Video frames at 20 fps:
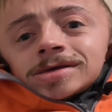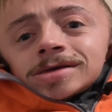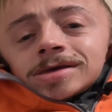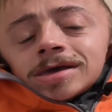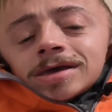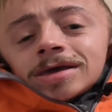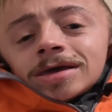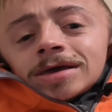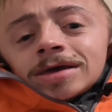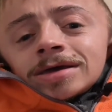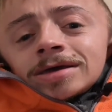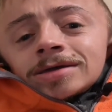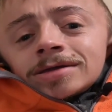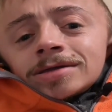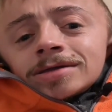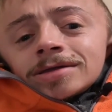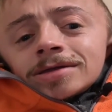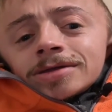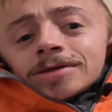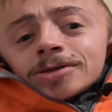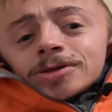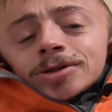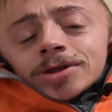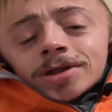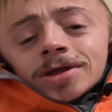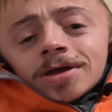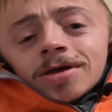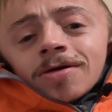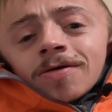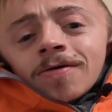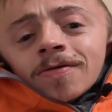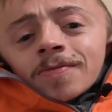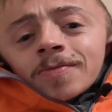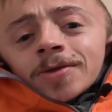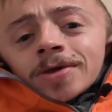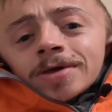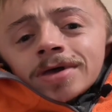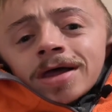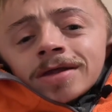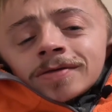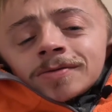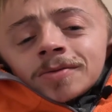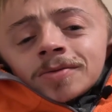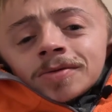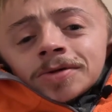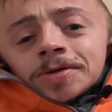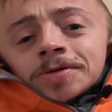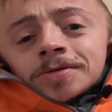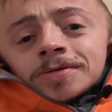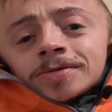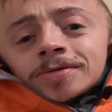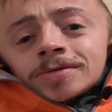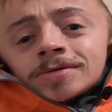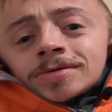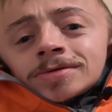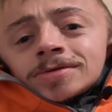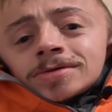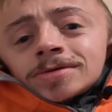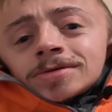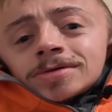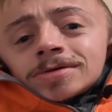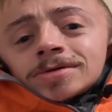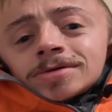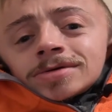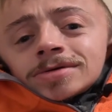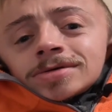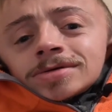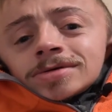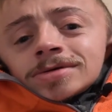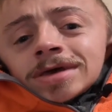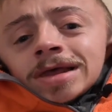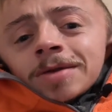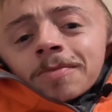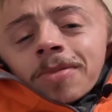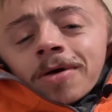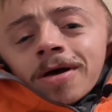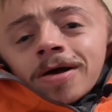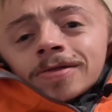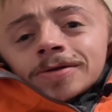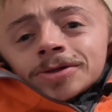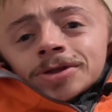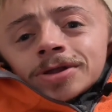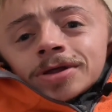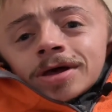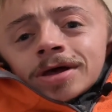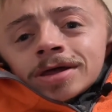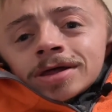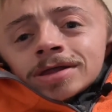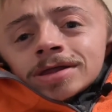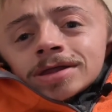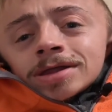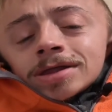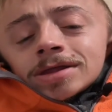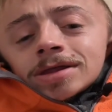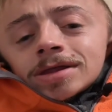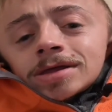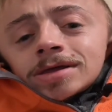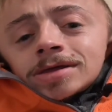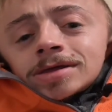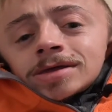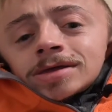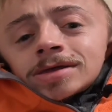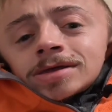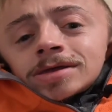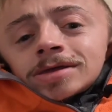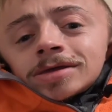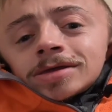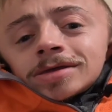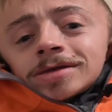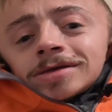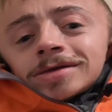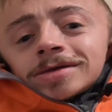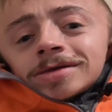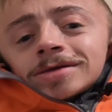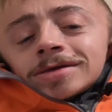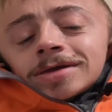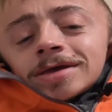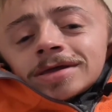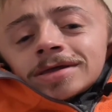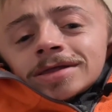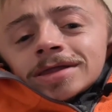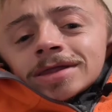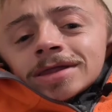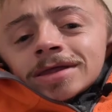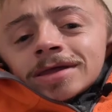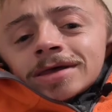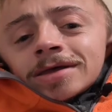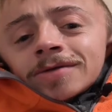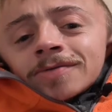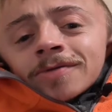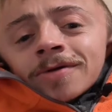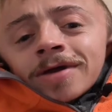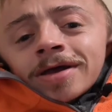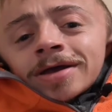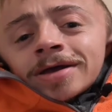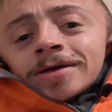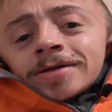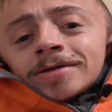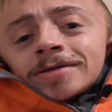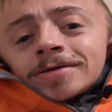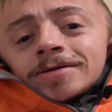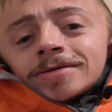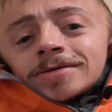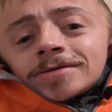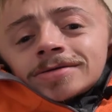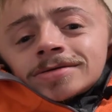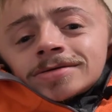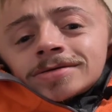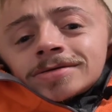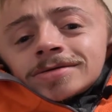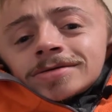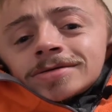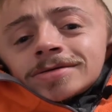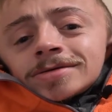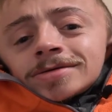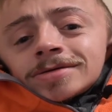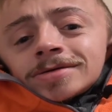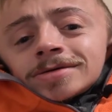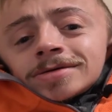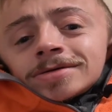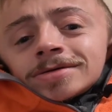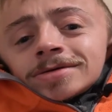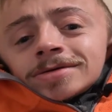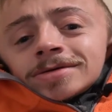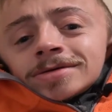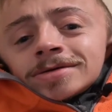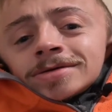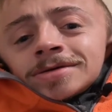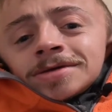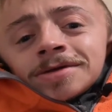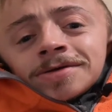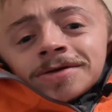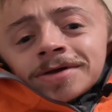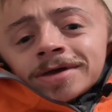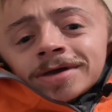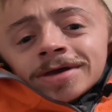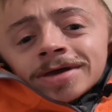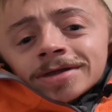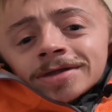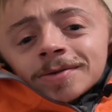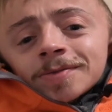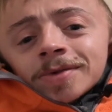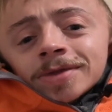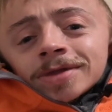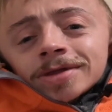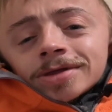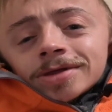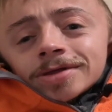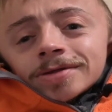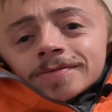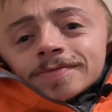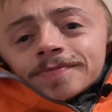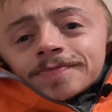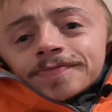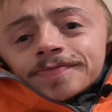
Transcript: And she called me out of the blue and apologized and said, "Ryan, you didn't get the position."